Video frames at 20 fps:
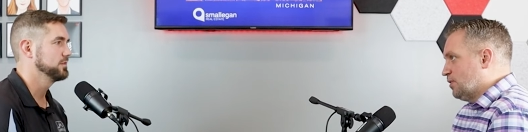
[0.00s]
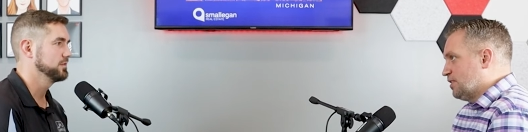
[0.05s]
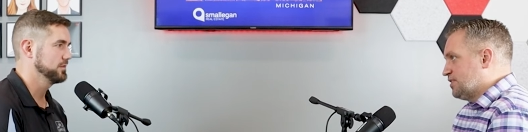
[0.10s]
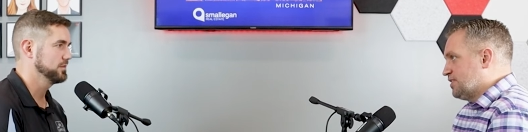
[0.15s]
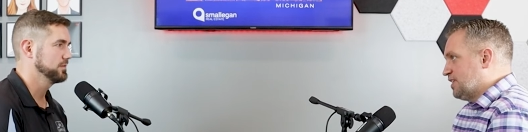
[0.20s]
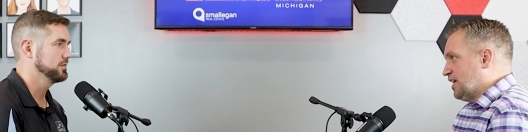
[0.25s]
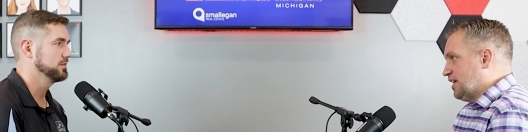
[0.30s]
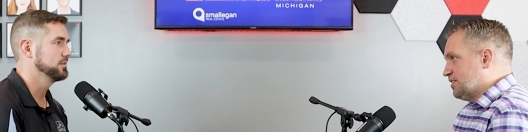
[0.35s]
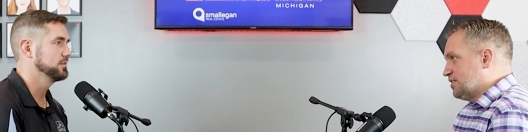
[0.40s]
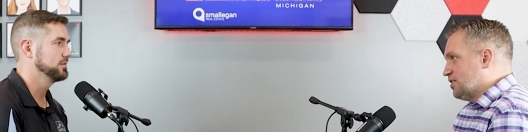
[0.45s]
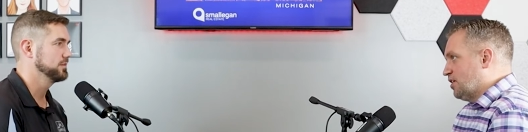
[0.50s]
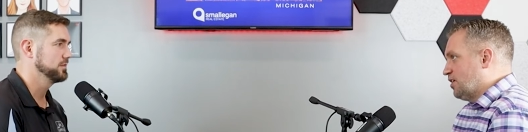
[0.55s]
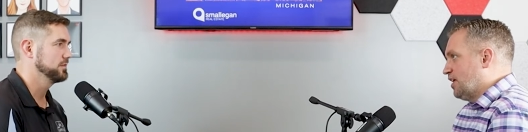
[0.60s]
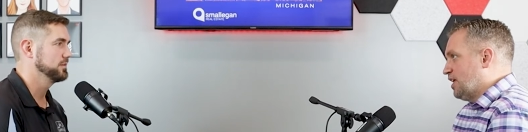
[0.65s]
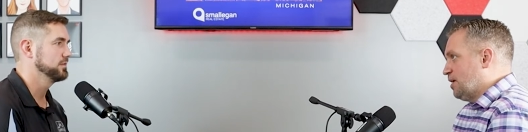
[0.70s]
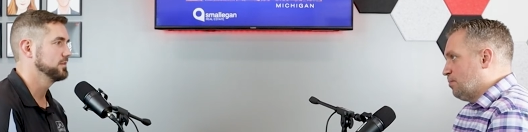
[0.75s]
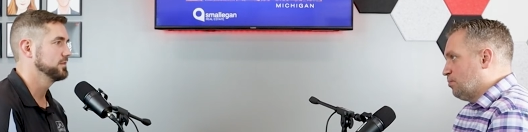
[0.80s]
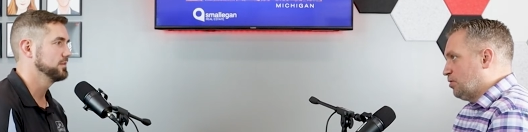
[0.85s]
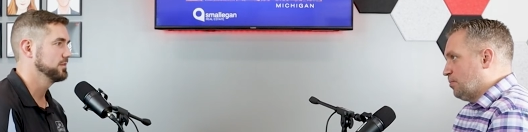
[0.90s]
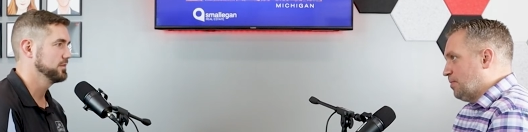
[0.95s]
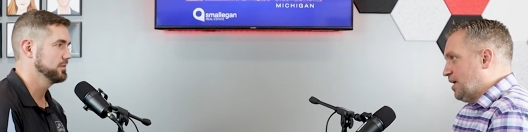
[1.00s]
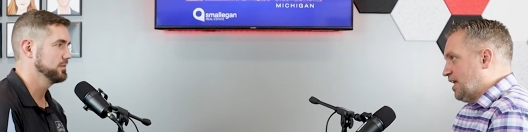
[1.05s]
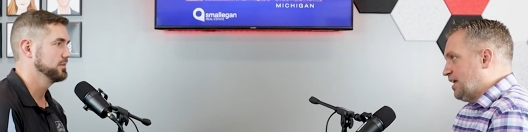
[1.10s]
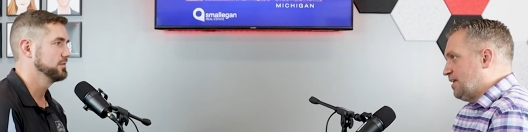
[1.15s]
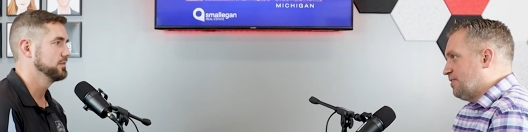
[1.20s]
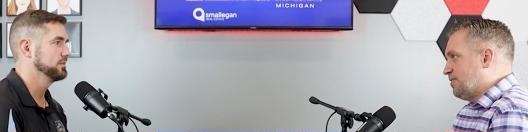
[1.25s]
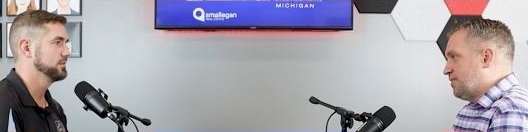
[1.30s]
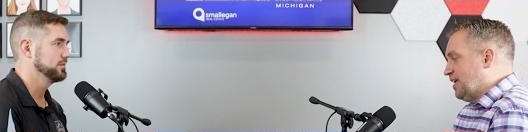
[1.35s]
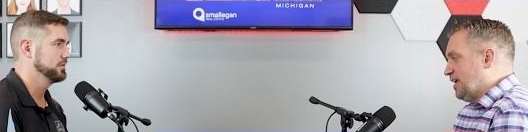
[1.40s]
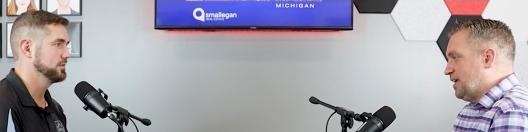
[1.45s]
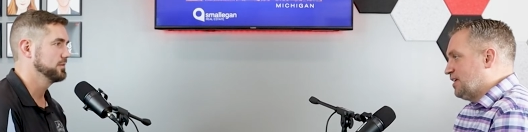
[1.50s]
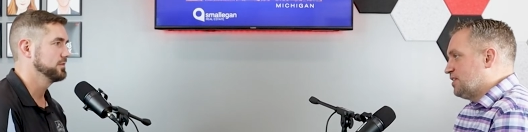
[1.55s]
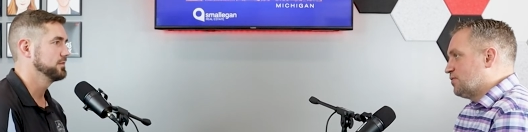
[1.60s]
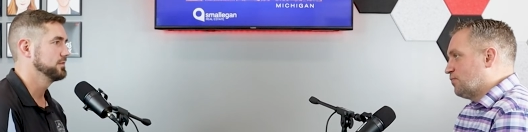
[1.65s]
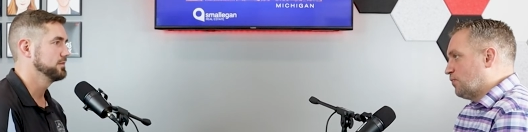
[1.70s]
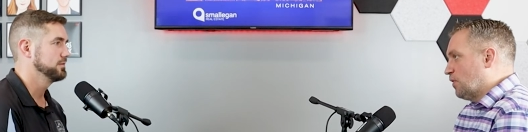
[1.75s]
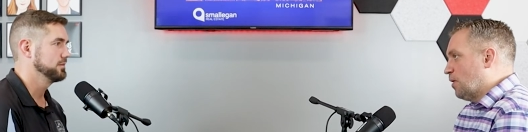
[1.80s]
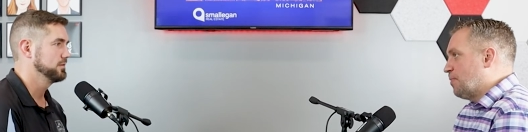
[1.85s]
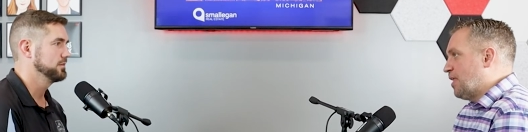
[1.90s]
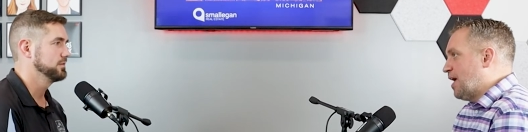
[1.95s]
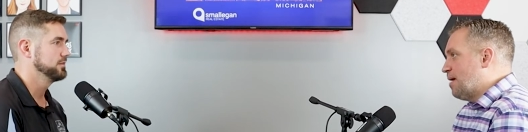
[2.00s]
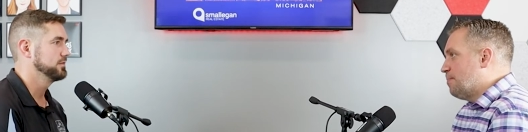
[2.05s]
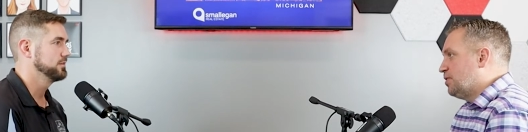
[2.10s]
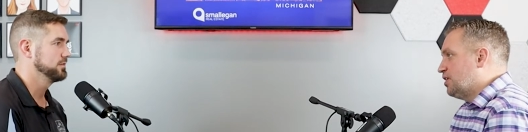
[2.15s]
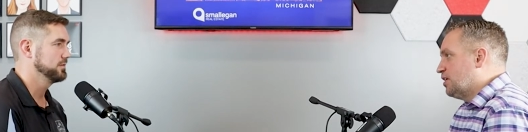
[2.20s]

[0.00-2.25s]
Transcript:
Speaker 1: once they started implementing things from that